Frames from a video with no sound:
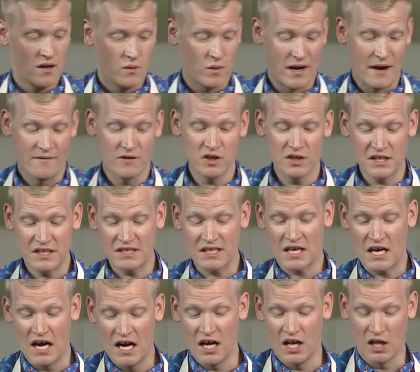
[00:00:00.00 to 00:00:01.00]
whenever you need to
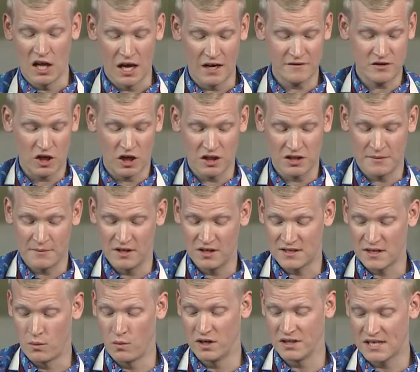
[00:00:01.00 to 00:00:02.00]
cut a lot of cherry tomatoes
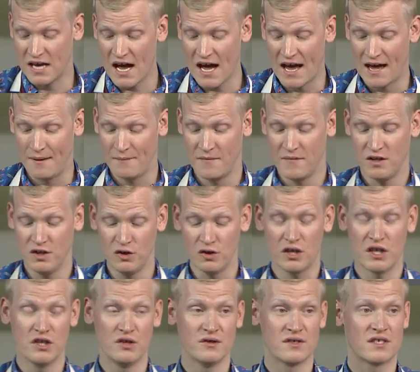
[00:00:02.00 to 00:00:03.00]
at one time, you
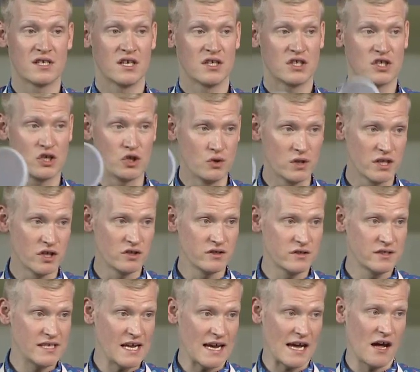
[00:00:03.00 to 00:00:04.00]
can use two little
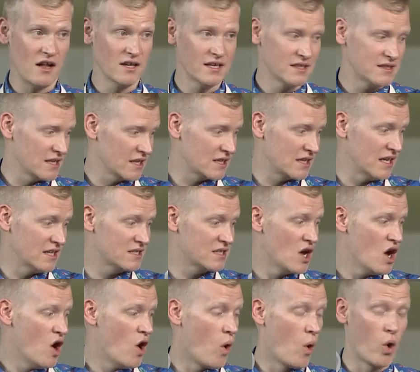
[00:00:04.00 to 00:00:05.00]
takeout lids like this,
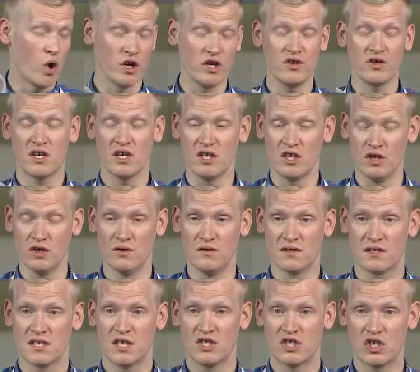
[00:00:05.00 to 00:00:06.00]
or you can
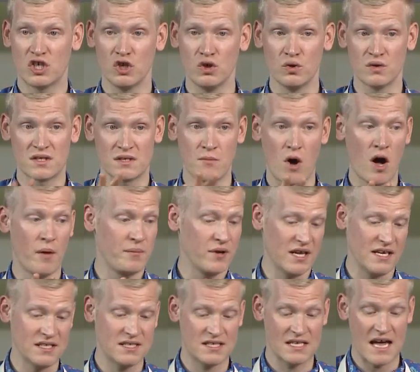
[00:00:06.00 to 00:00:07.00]
use two small
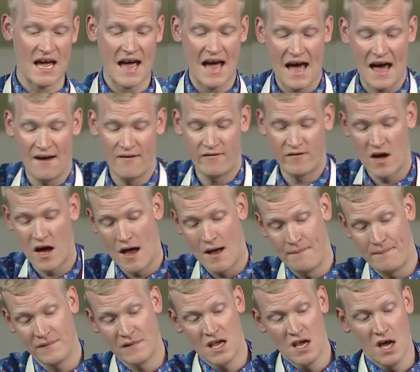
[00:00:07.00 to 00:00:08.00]
plates that have
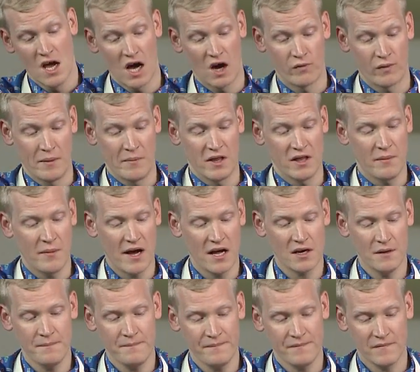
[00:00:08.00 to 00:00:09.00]
a rim on the
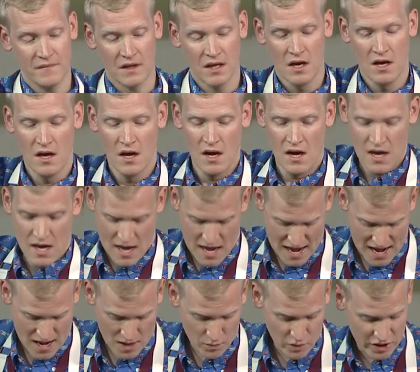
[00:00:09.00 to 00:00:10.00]
bottom.
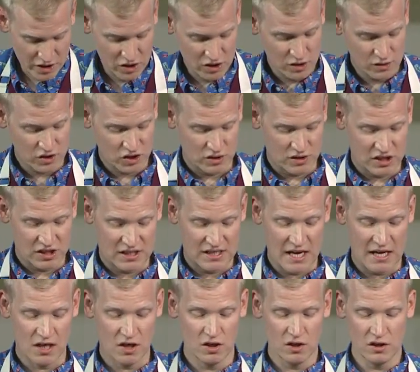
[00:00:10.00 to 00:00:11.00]
And what you do is you just
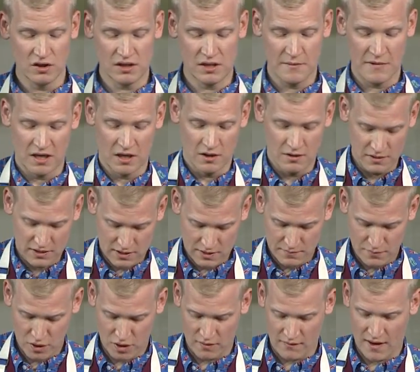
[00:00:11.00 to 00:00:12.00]
take your little tomatoes,
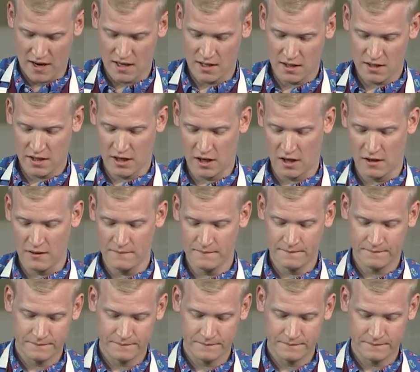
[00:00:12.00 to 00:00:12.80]
put it right in here.